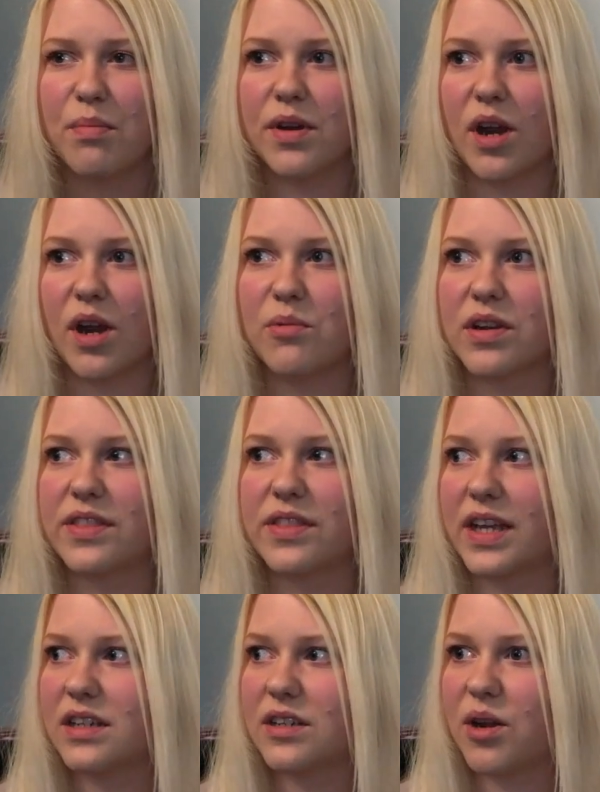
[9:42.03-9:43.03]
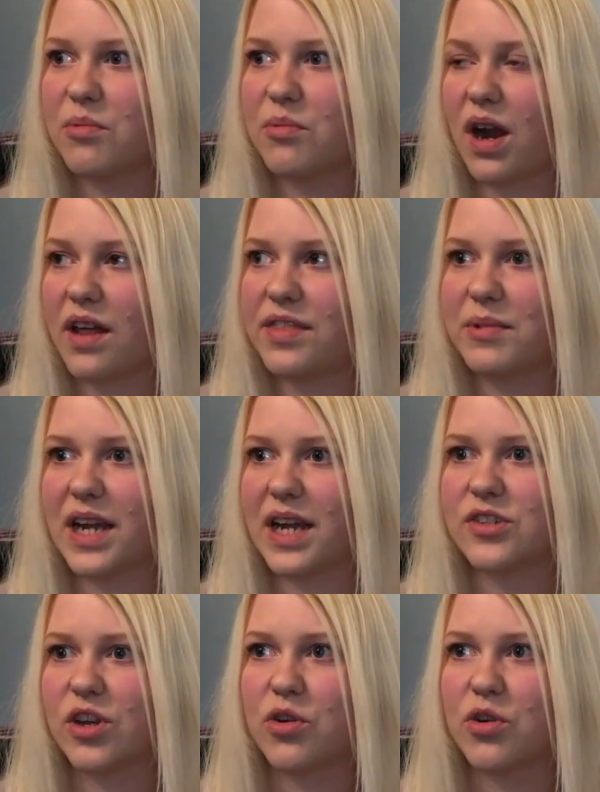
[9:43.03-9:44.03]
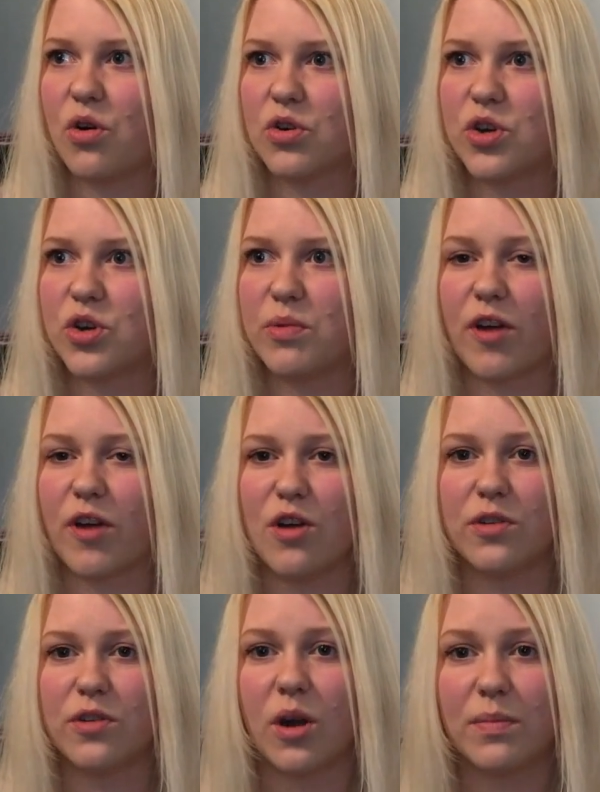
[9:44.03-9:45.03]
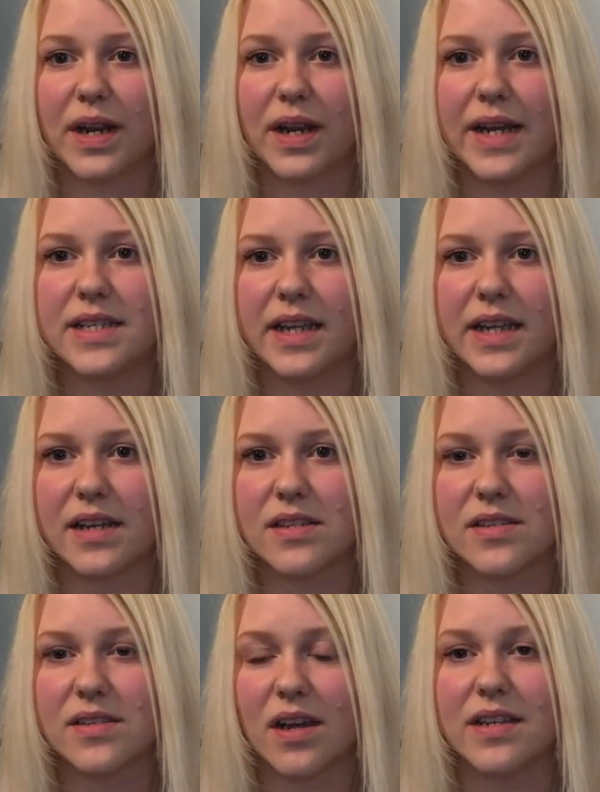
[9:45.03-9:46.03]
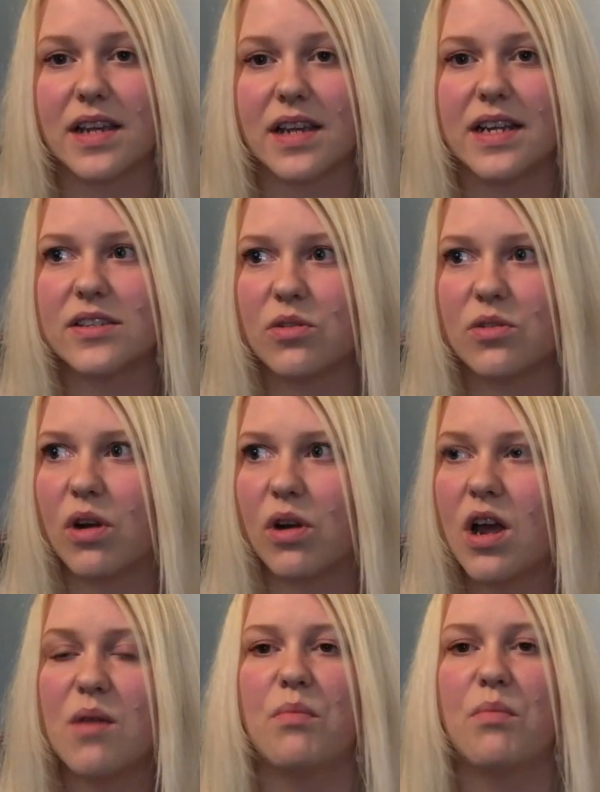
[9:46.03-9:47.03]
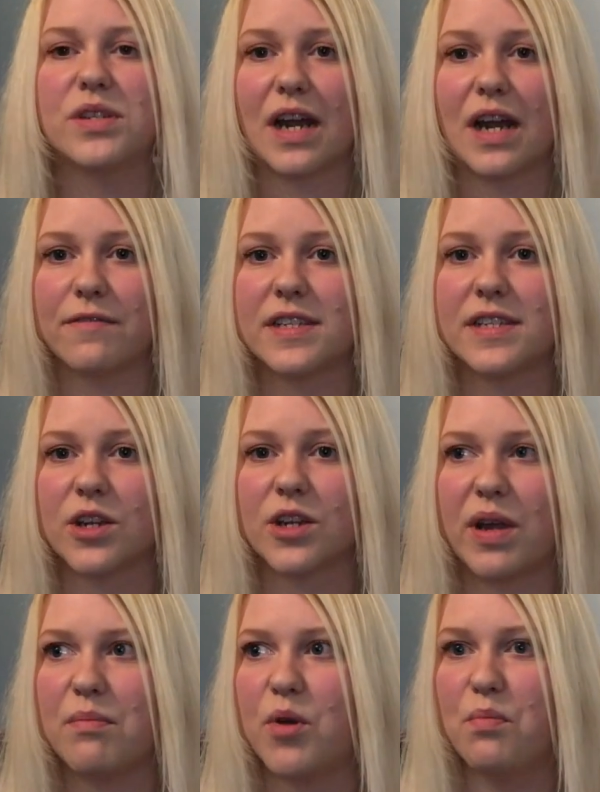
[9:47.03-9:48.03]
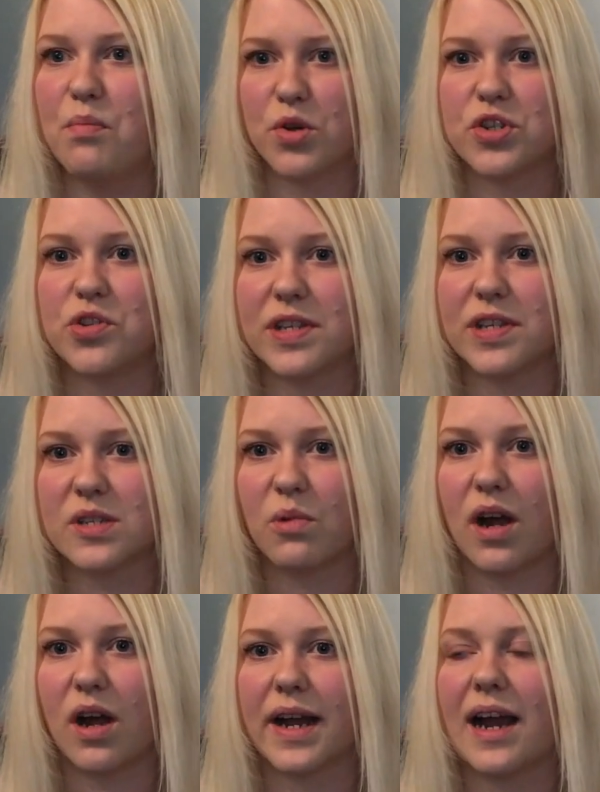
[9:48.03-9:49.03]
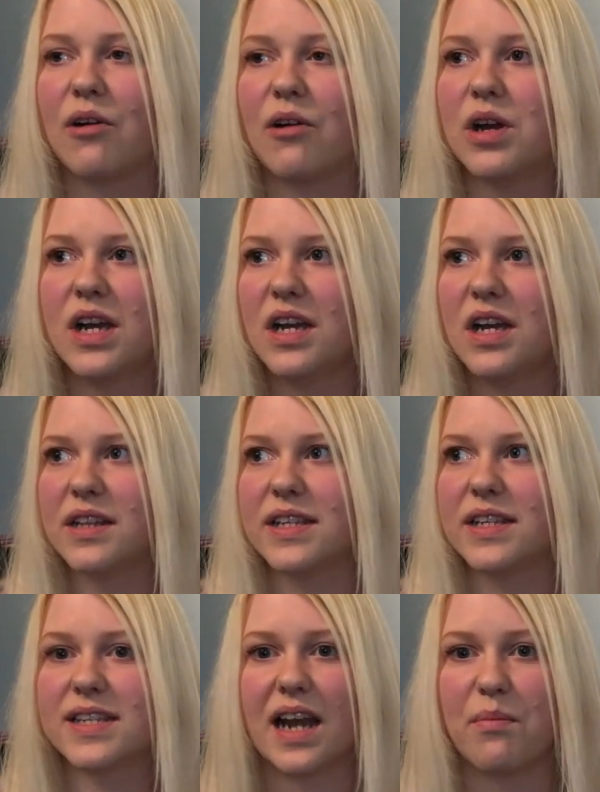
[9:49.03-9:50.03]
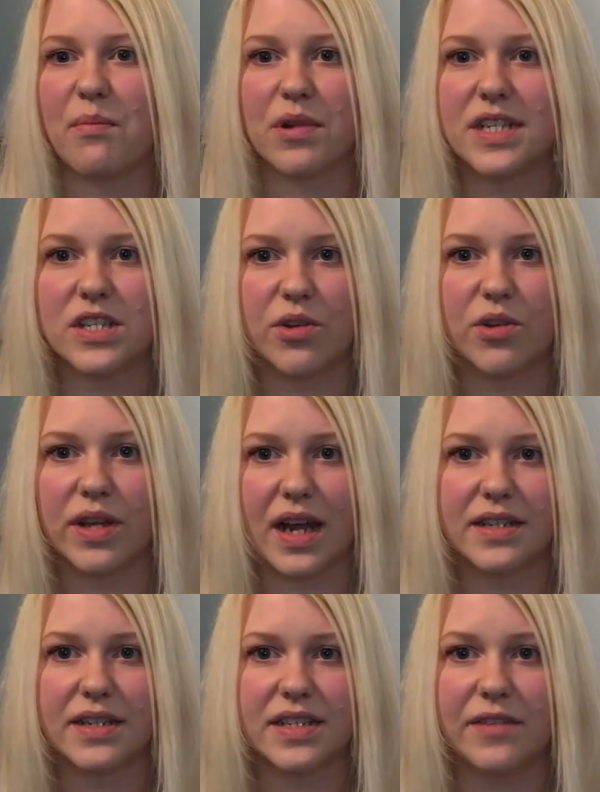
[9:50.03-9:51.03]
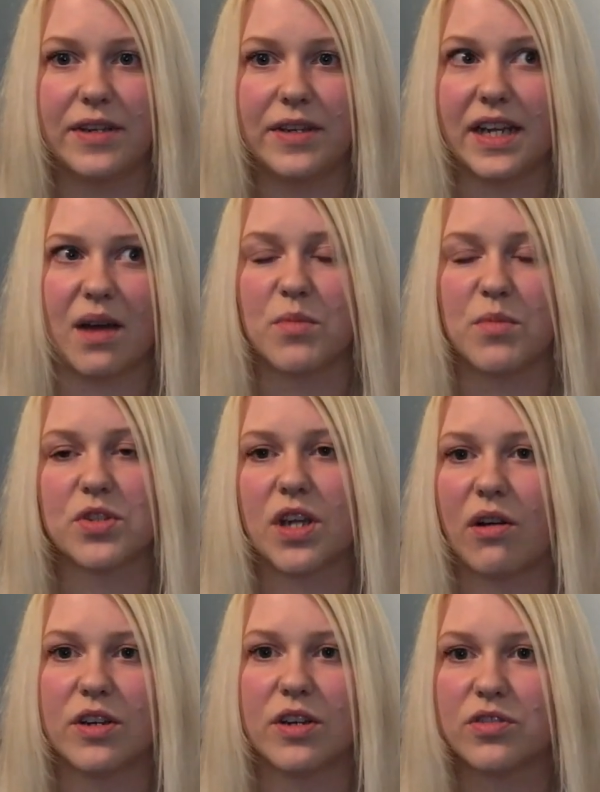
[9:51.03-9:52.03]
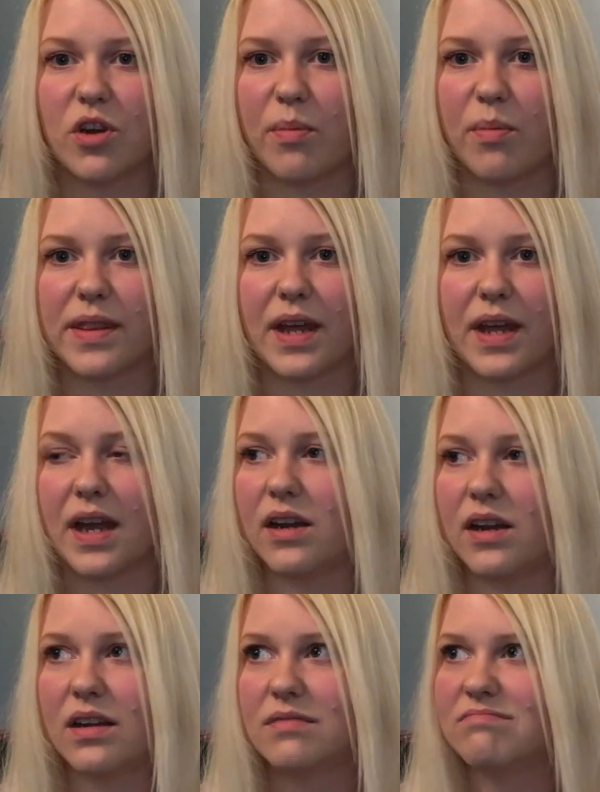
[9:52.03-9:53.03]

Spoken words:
but no one I think we get so caught up with overcomplicating exercise, and it's all must have this equipment, must do this workout, this celebrity is doing that DVD, I must go and copy that. And